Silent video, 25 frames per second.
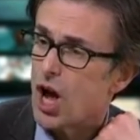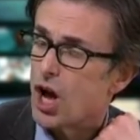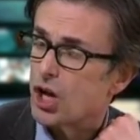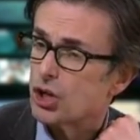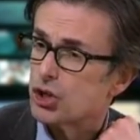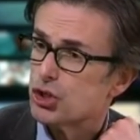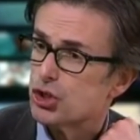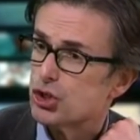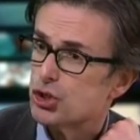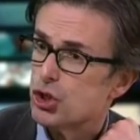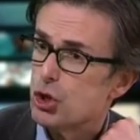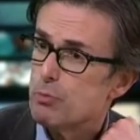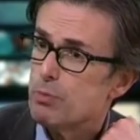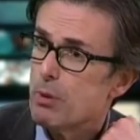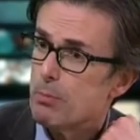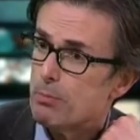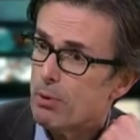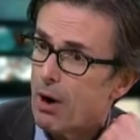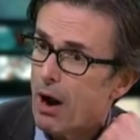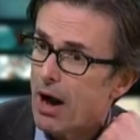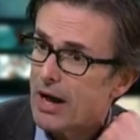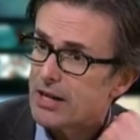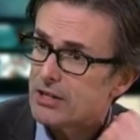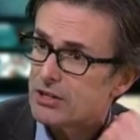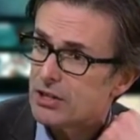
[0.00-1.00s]
are super
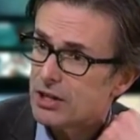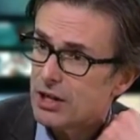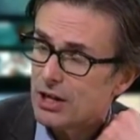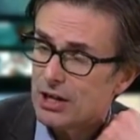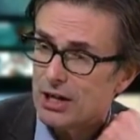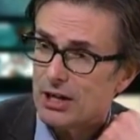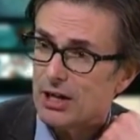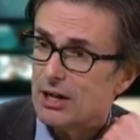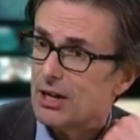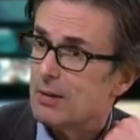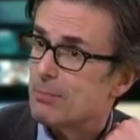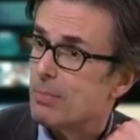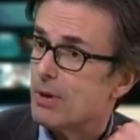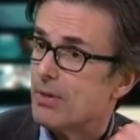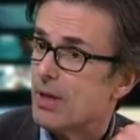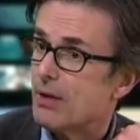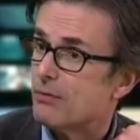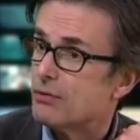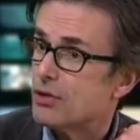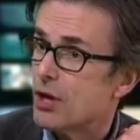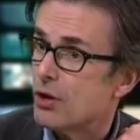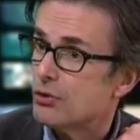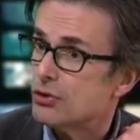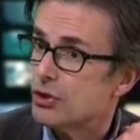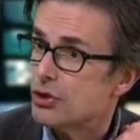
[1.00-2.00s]
bright, but
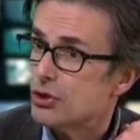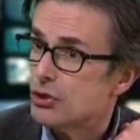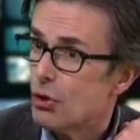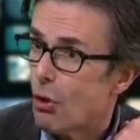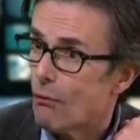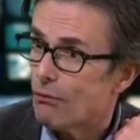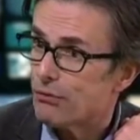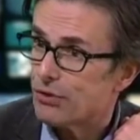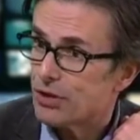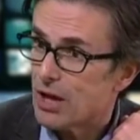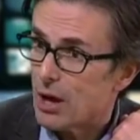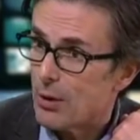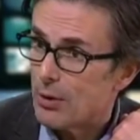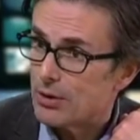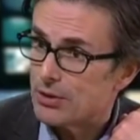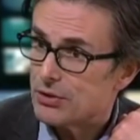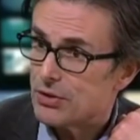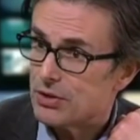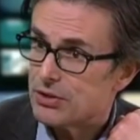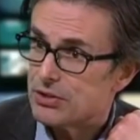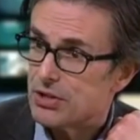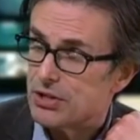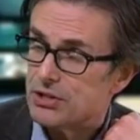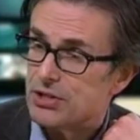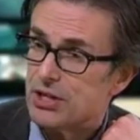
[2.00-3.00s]
they've chosen not to go into
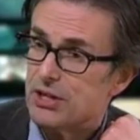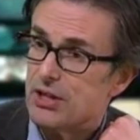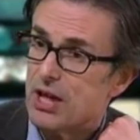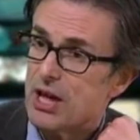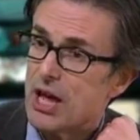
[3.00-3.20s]
the city.